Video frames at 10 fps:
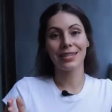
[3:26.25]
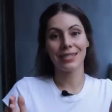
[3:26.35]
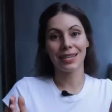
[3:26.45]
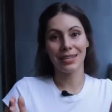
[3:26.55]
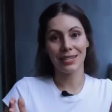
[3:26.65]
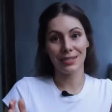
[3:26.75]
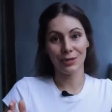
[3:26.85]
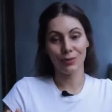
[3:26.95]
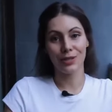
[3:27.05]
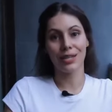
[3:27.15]
I'd say it is
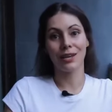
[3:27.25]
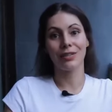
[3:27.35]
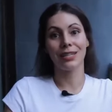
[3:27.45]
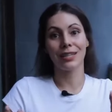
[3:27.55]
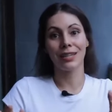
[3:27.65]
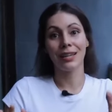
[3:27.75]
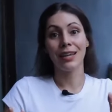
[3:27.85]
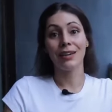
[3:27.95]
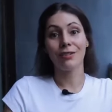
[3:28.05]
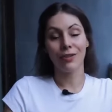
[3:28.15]
a resounding
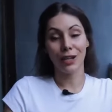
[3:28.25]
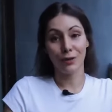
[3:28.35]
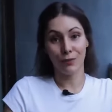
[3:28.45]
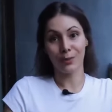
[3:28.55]
value for